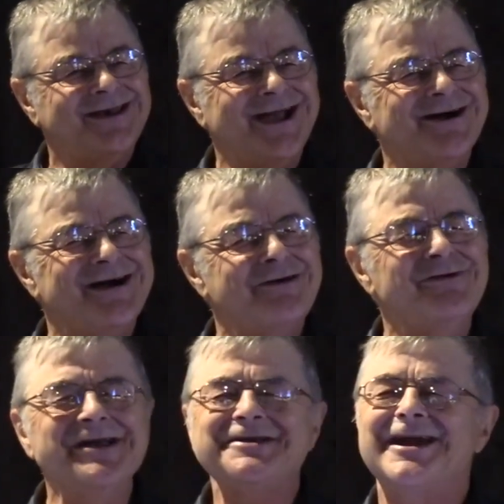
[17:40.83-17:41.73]
Now, I
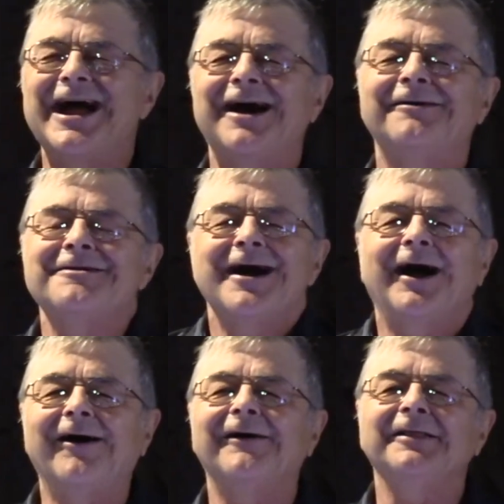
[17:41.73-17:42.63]
wonder how
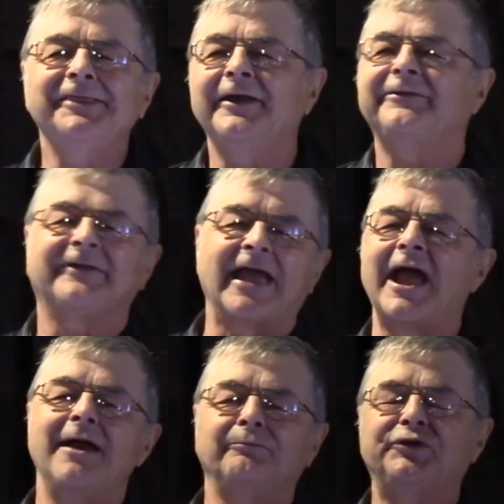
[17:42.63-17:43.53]
all this
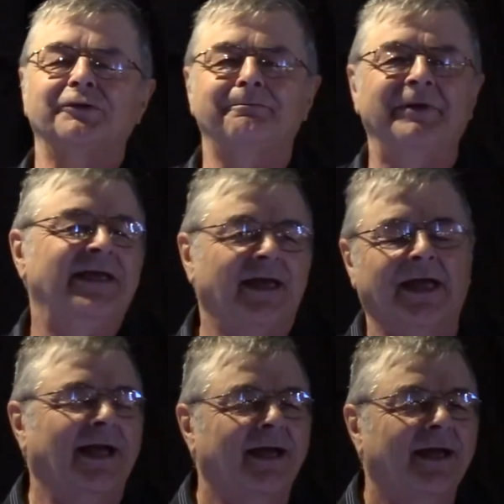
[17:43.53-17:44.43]
came to
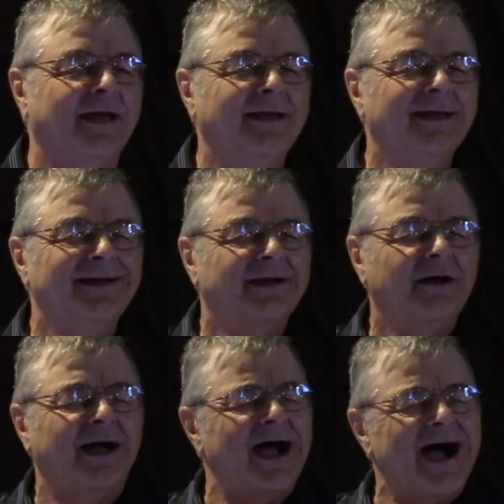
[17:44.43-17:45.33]
being.
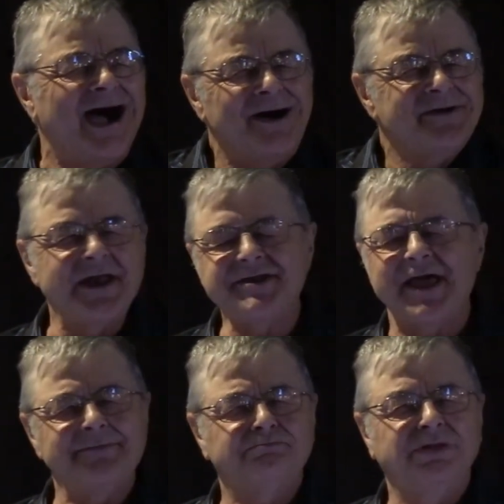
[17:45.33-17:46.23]
How did
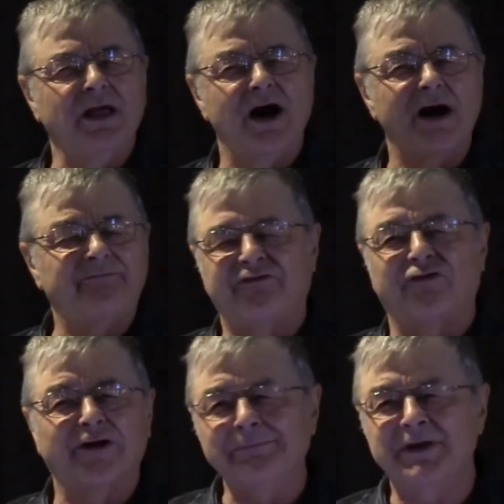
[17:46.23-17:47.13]
that blob
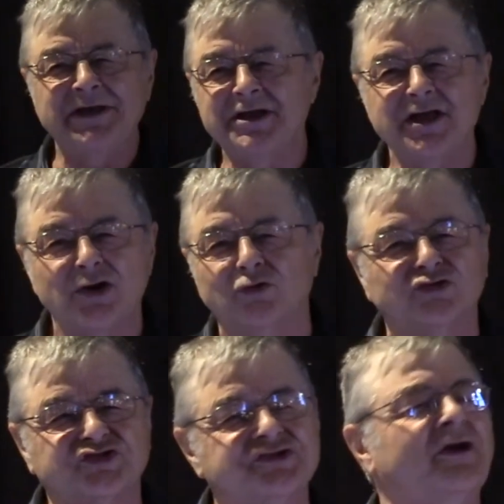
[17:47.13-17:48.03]
form in the
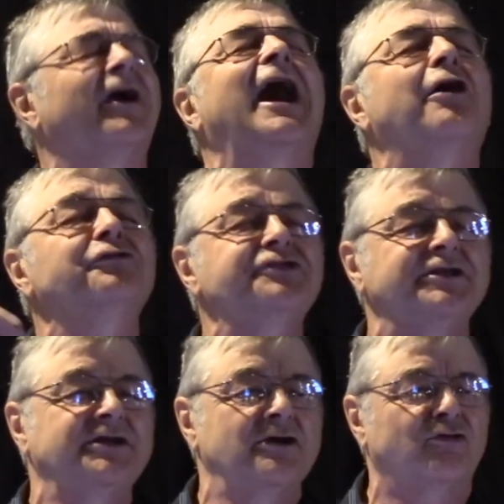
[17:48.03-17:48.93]
ocean, or how
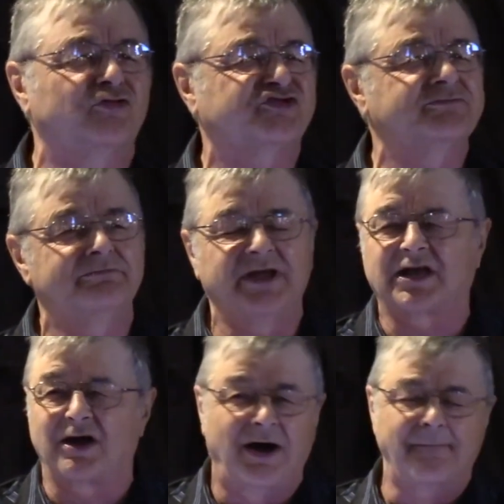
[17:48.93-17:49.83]
did the ocean
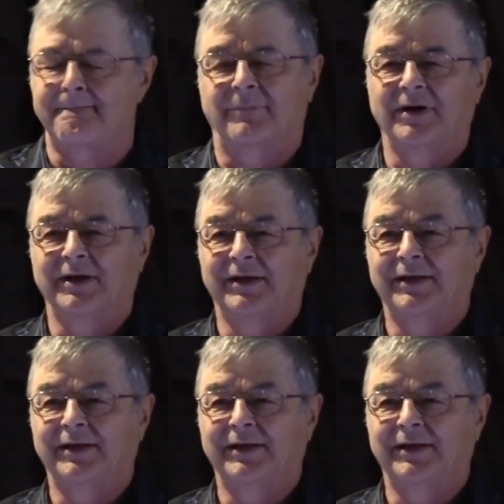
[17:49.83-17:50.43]
become?